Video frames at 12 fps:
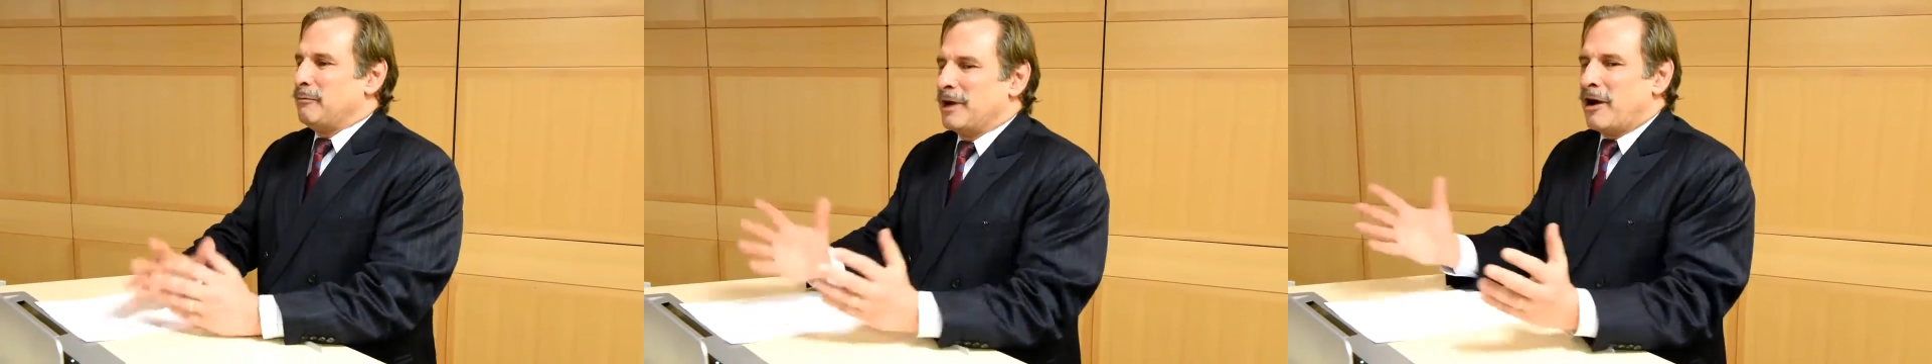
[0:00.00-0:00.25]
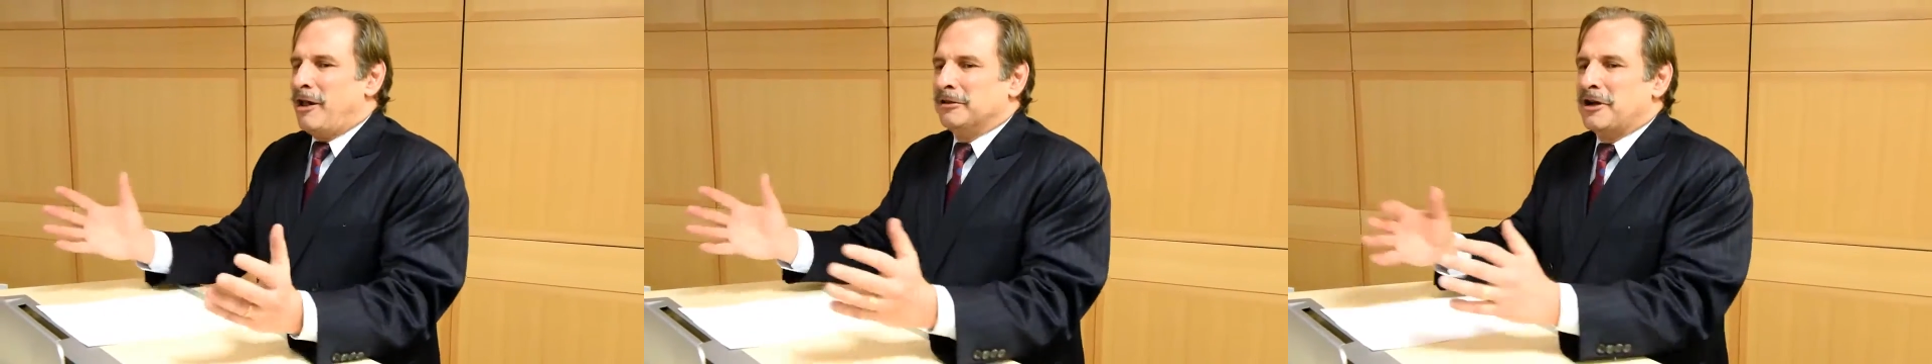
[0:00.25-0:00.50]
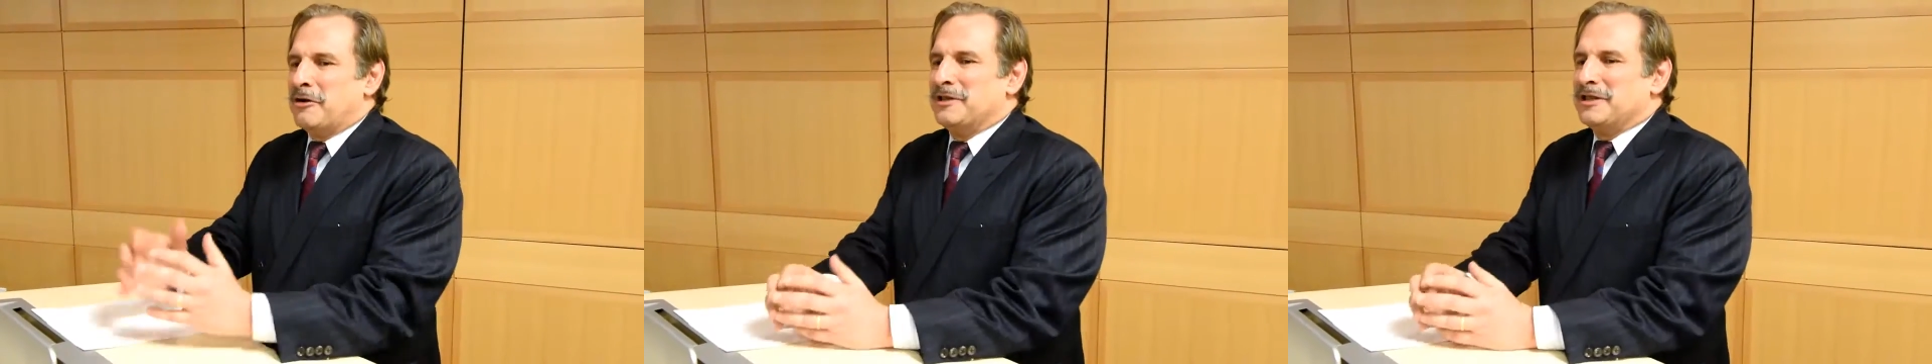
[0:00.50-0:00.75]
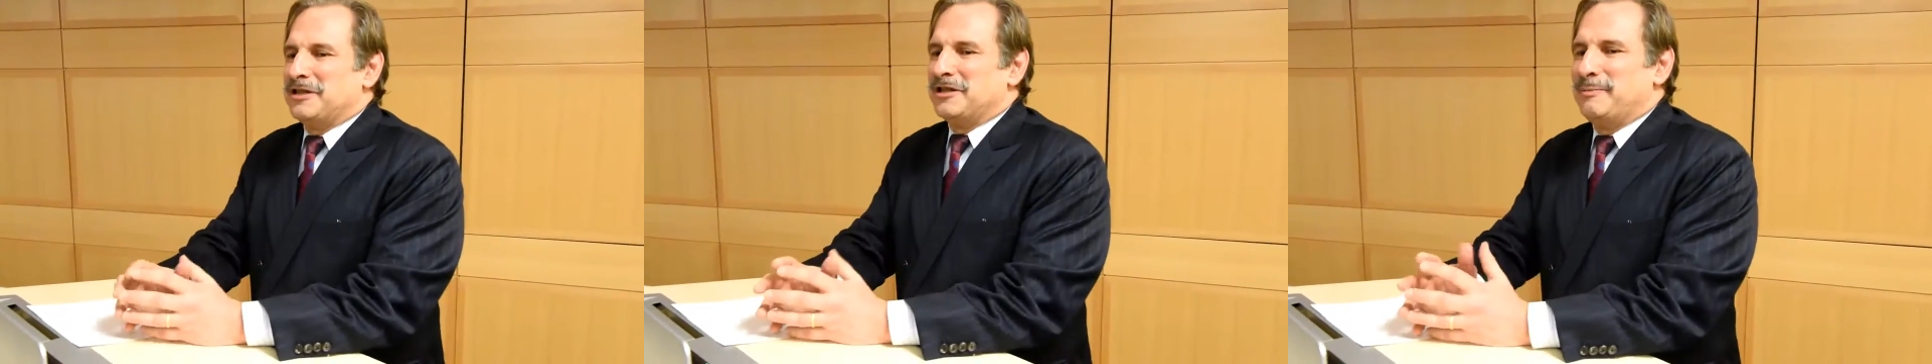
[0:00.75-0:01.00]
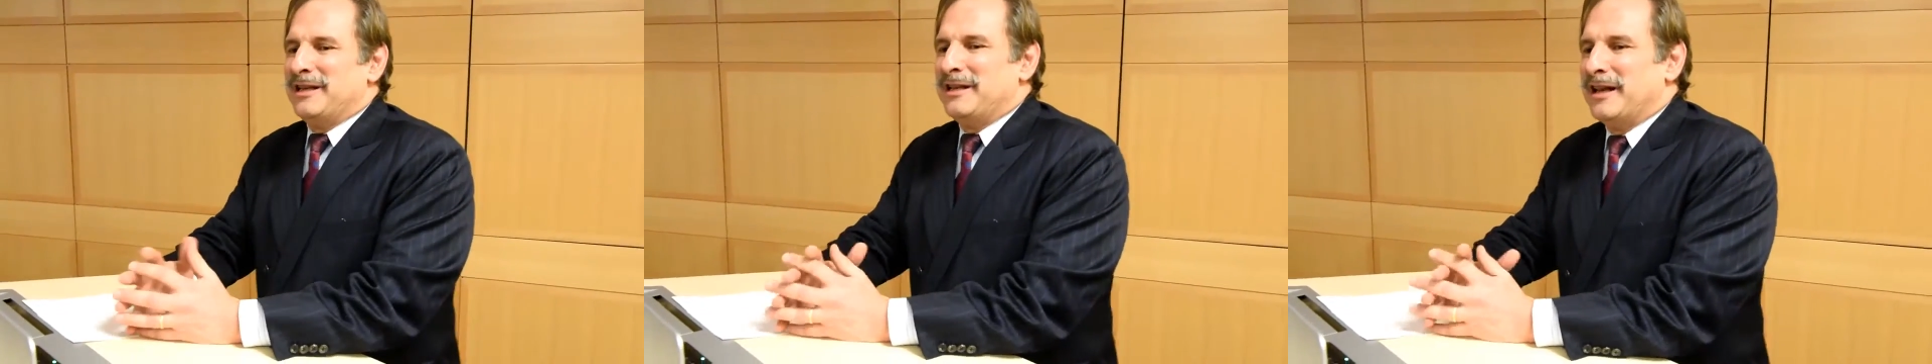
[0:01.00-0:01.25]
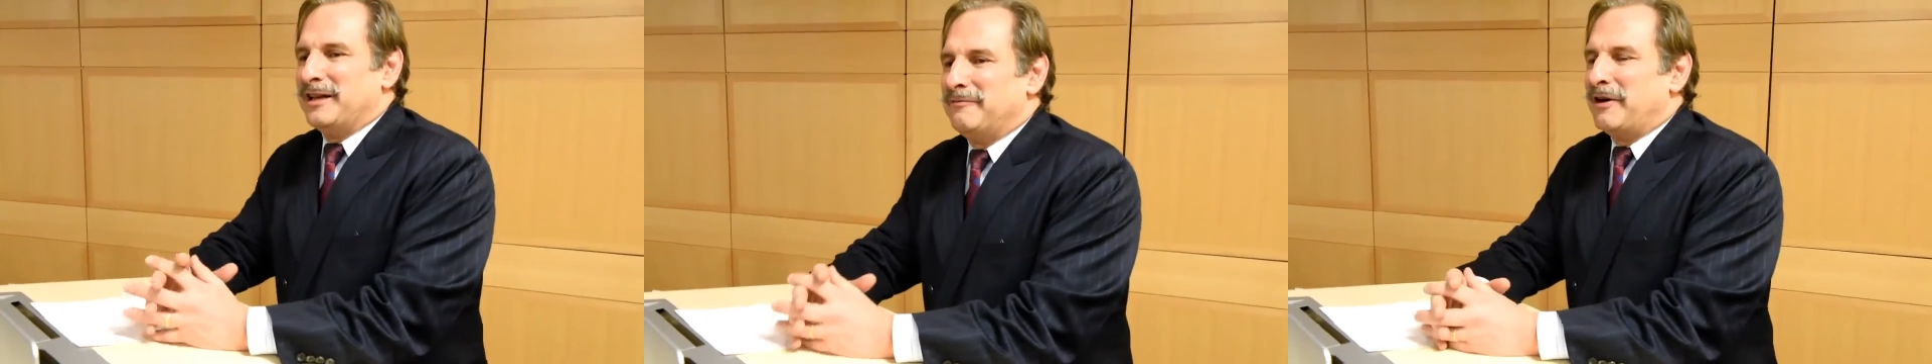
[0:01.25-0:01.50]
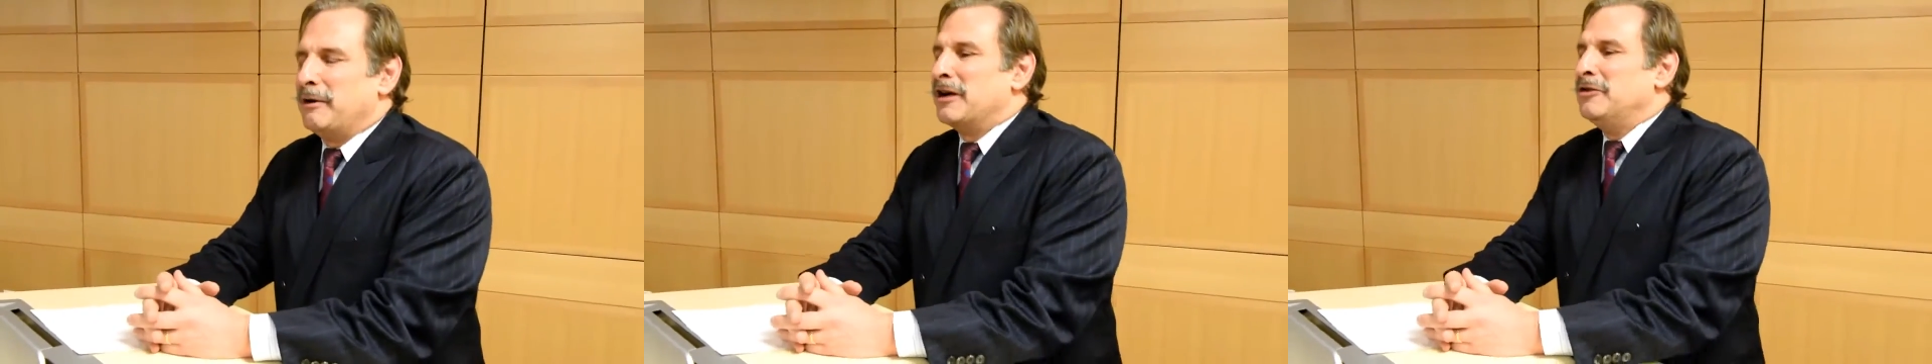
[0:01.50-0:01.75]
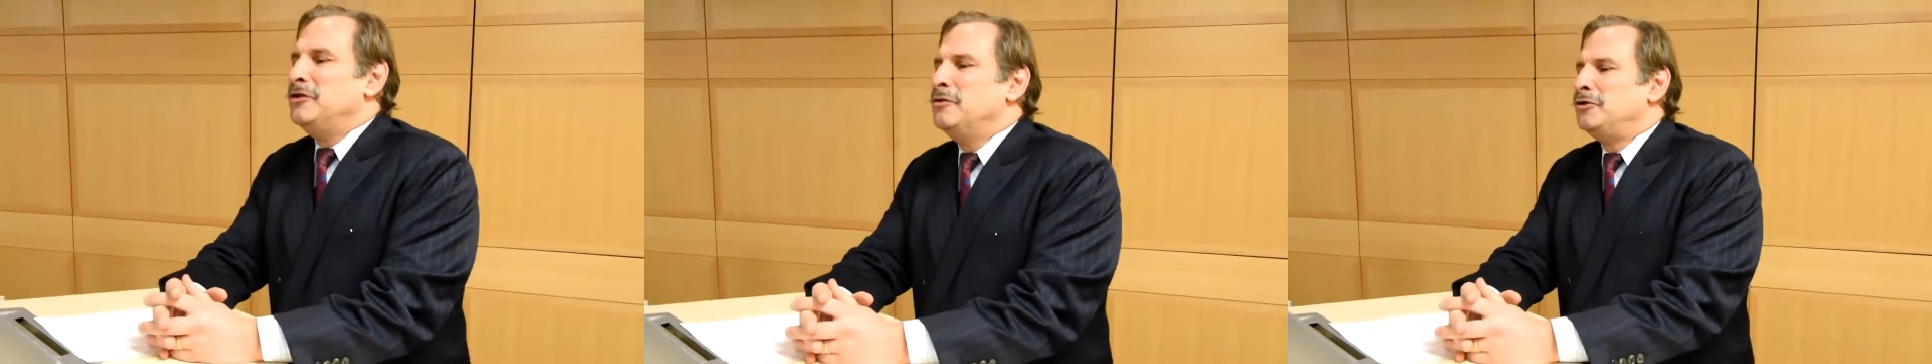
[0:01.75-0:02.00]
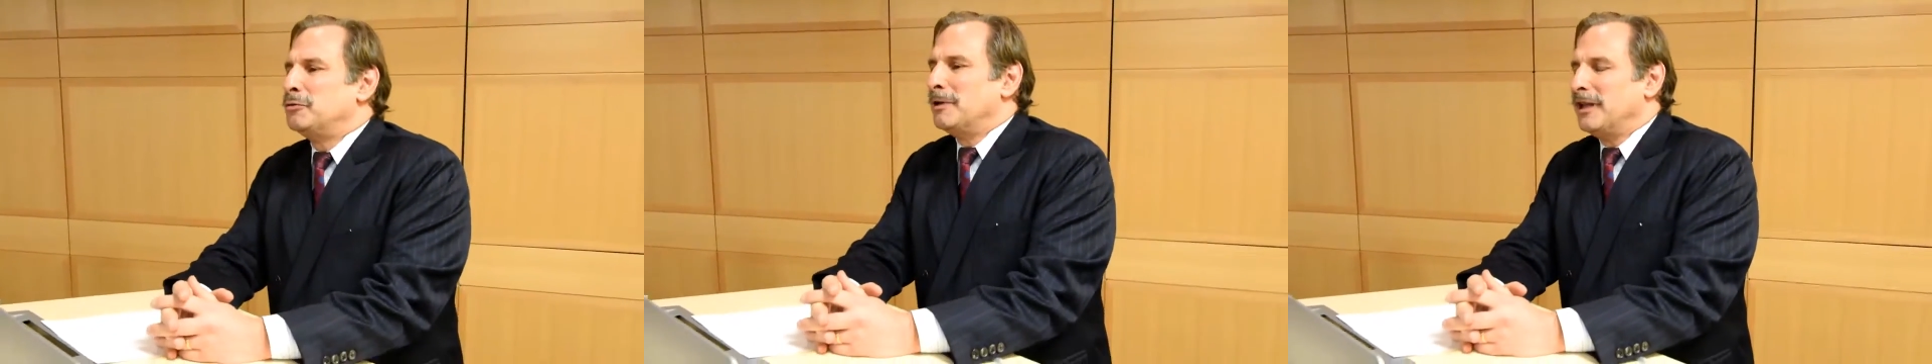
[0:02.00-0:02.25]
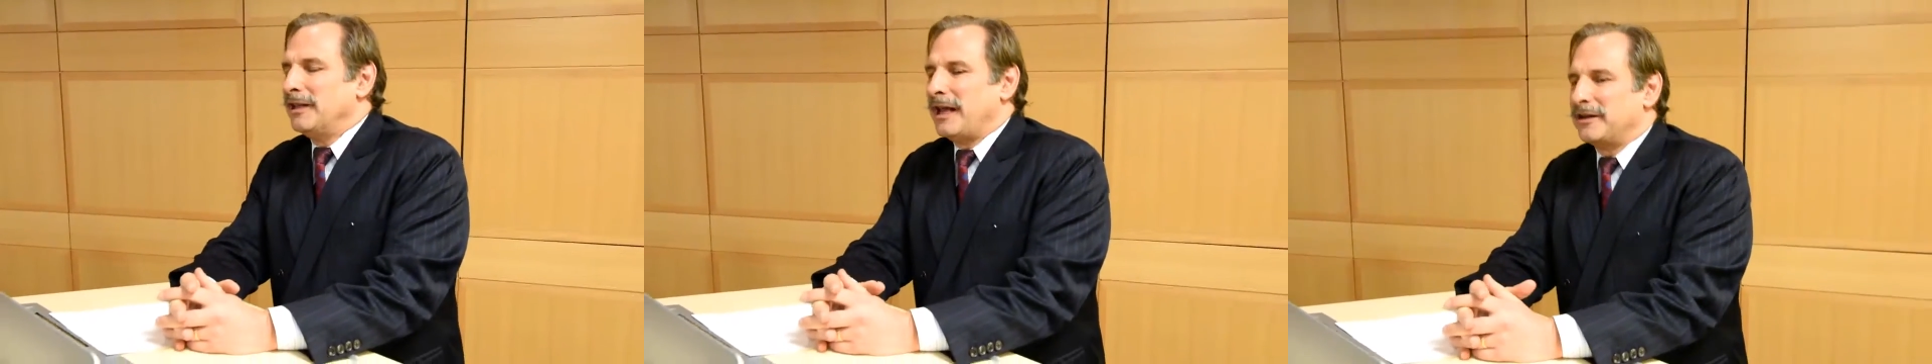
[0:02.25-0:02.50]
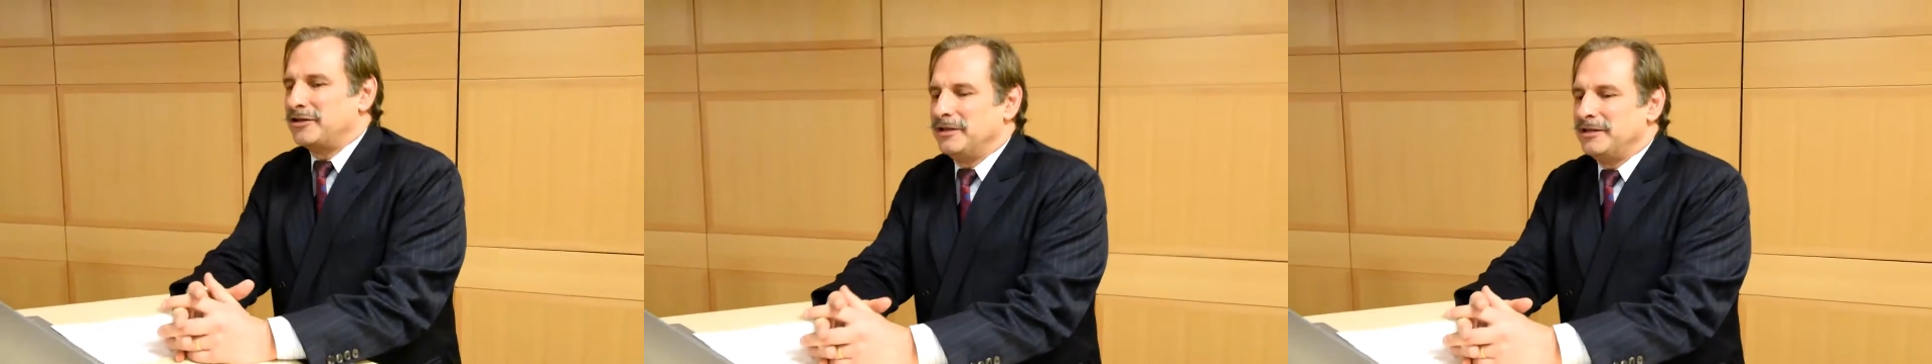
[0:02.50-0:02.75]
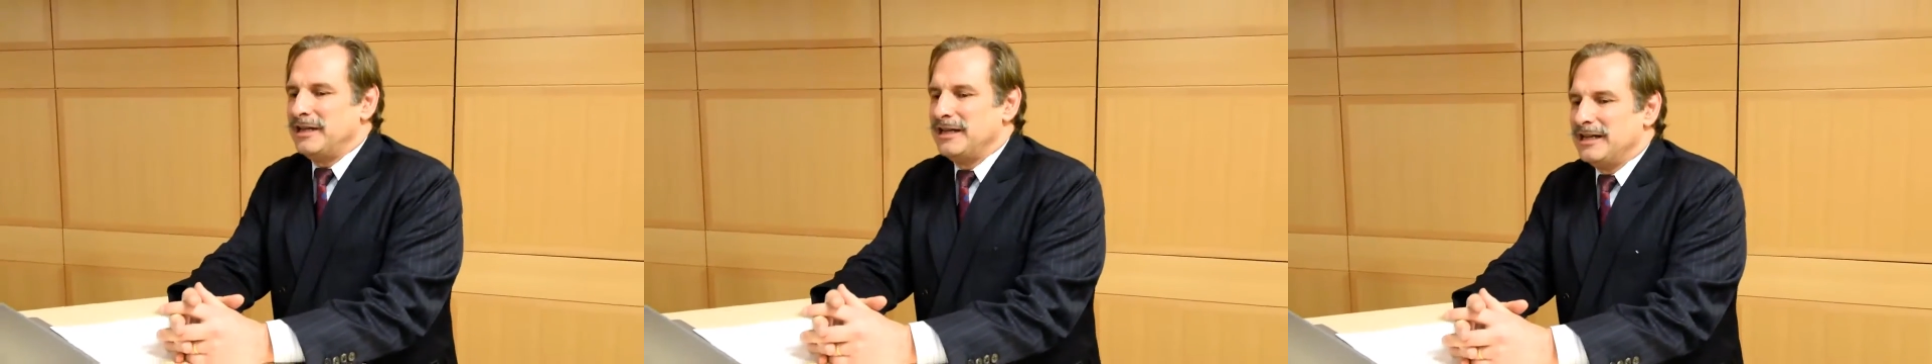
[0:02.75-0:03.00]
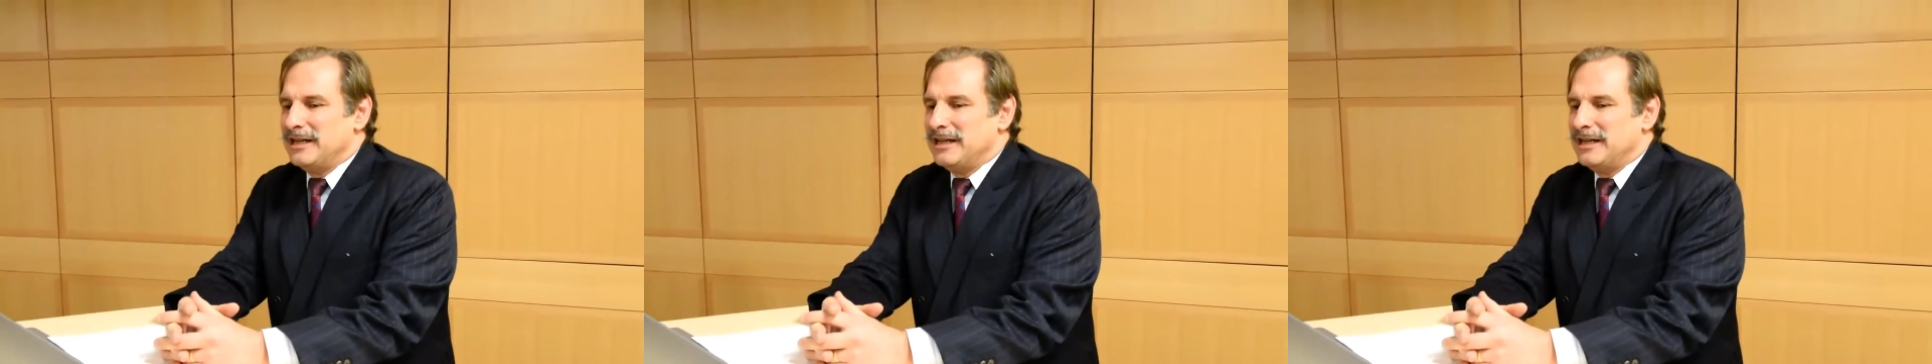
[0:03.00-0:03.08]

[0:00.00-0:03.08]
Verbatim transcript: that we all know this has been a very unusual election.